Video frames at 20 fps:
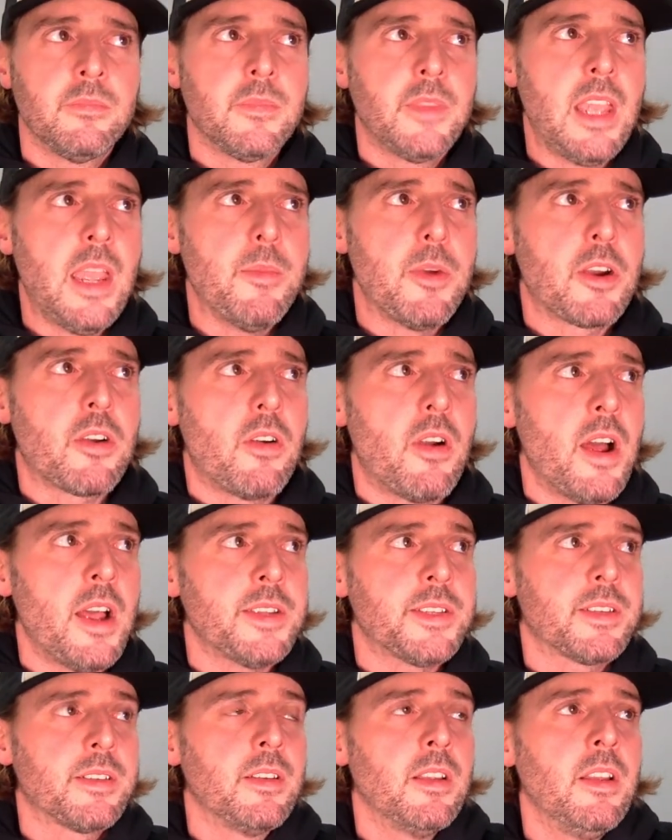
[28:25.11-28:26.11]
came
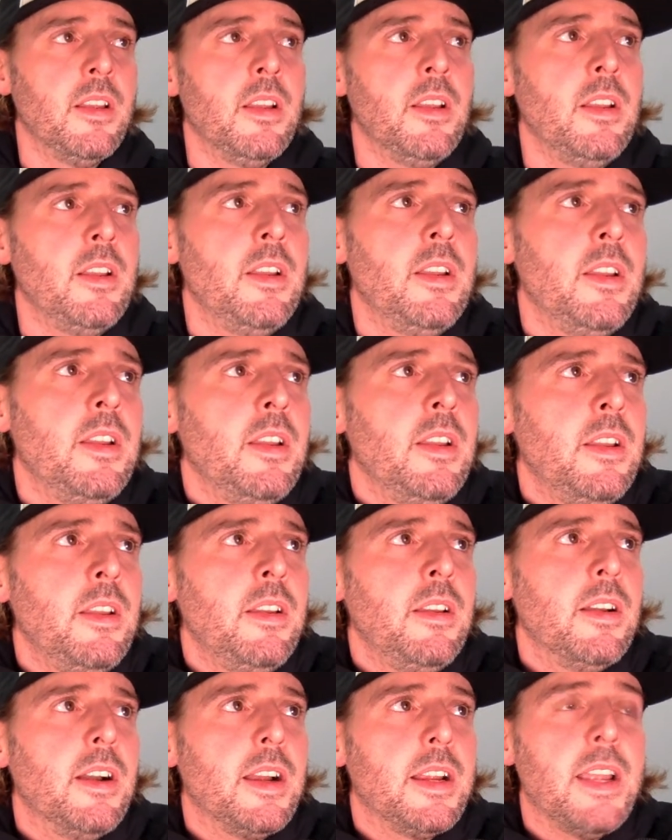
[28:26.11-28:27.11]
across
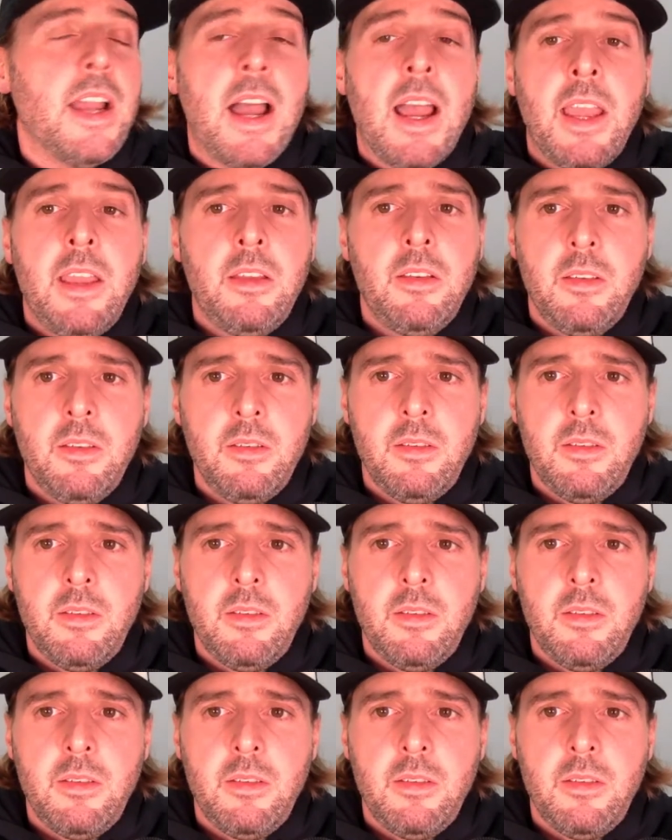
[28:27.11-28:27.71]
a guy,